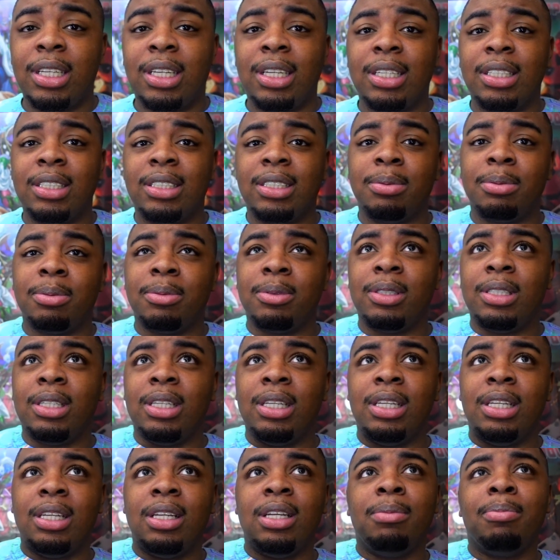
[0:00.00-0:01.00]
is
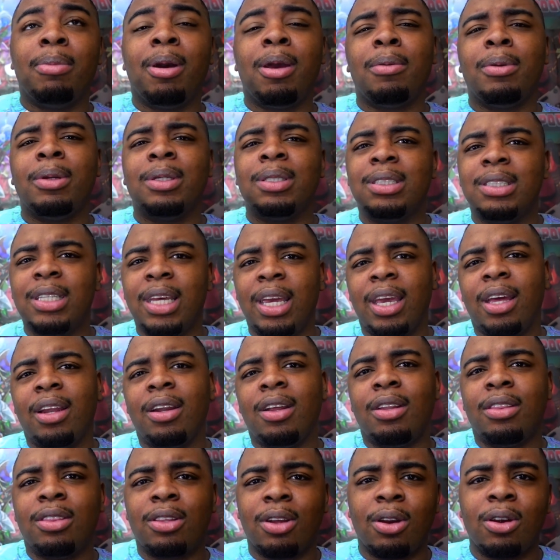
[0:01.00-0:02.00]
the maybe second
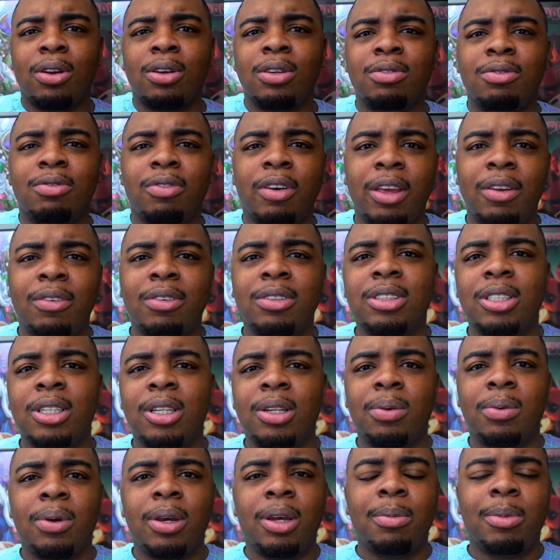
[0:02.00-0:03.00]
or third favorite
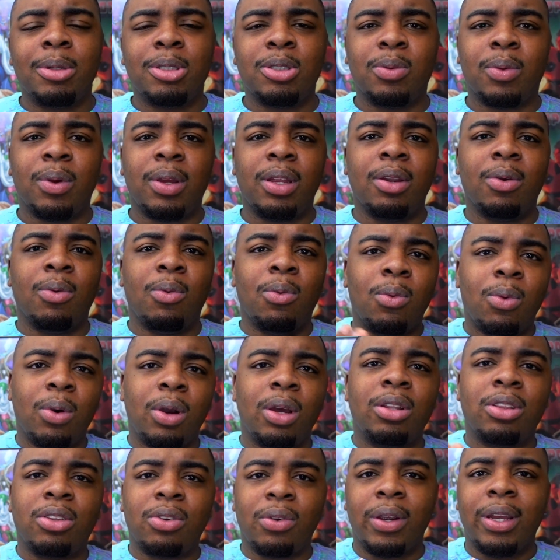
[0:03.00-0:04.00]
silhouette between the
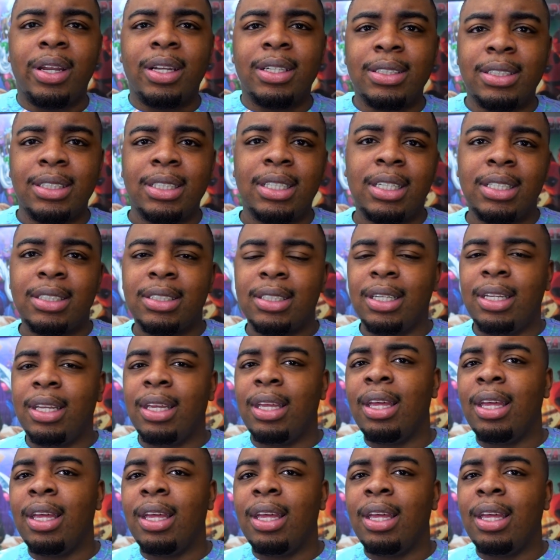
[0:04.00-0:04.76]
1, 3 and the 6.